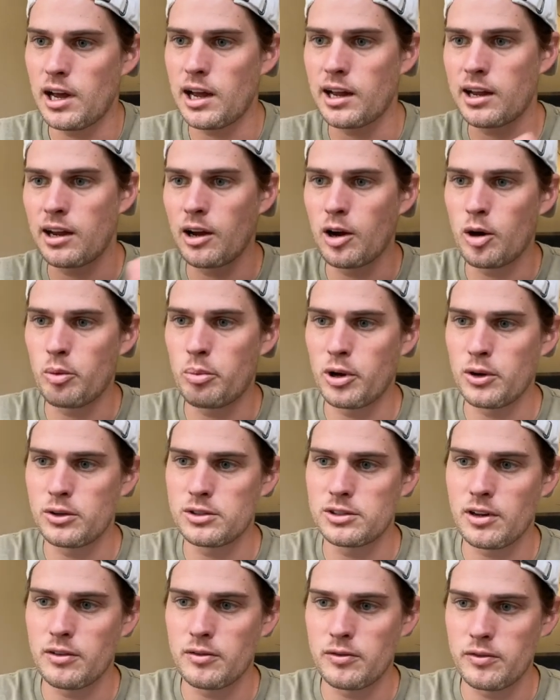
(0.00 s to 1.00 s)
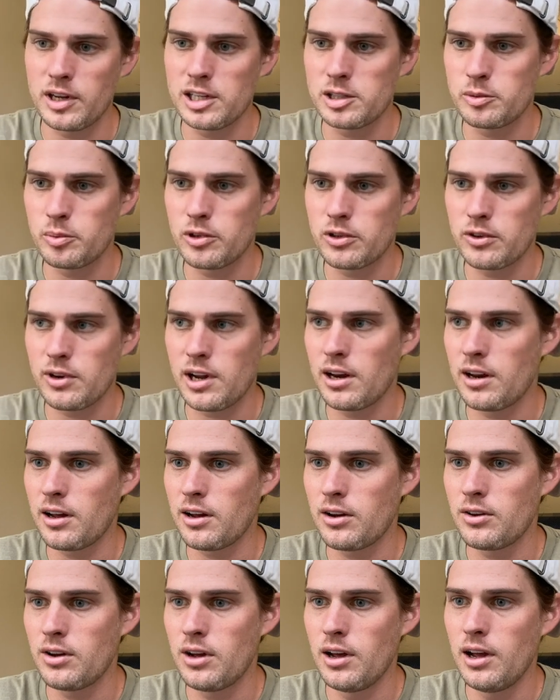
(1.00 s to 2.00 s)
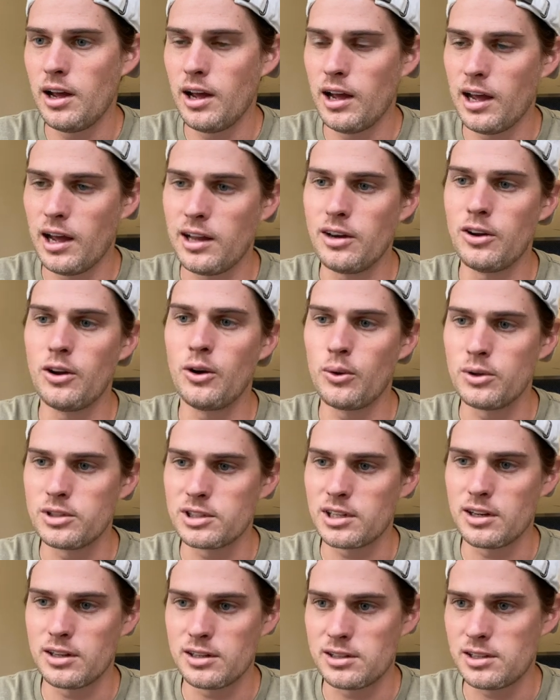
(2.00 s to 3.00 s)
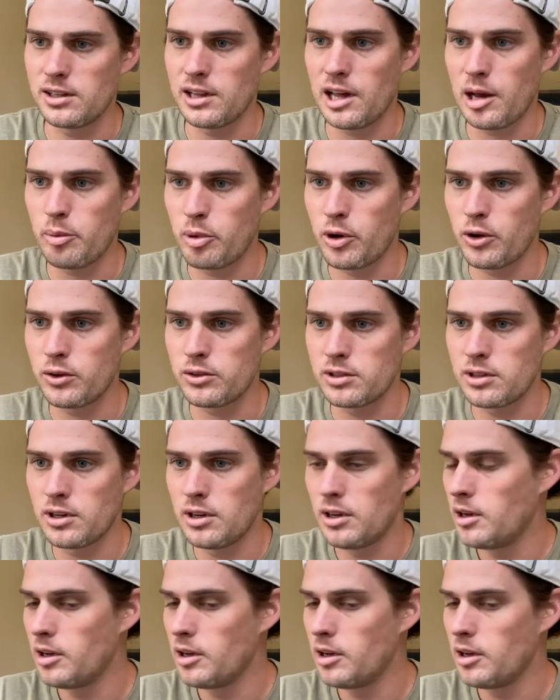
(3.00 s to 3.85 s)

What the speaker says: I can go post on Facebook right now and no one's gonna see that post.